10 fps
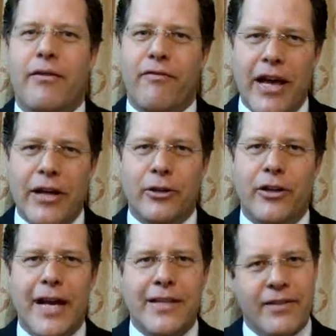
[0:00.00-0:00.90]

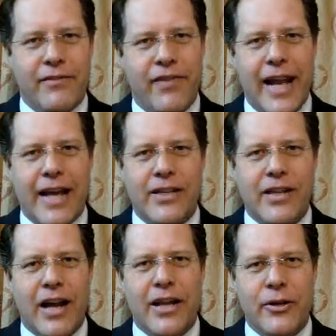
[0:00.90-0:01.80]
federal as in
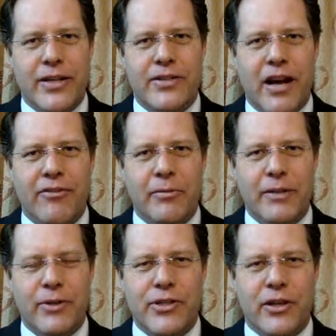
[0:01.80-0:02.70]
FedEx, not US
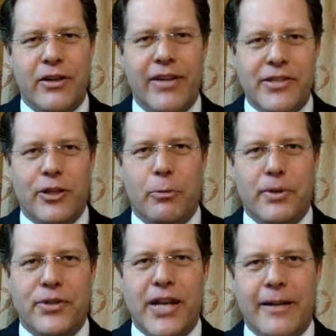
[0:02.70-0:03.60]
government reserve at
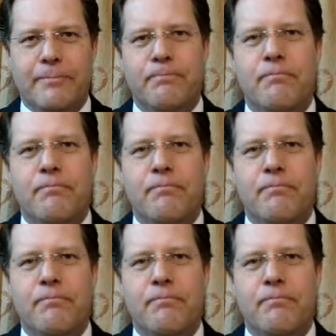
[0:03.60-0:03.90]
0%.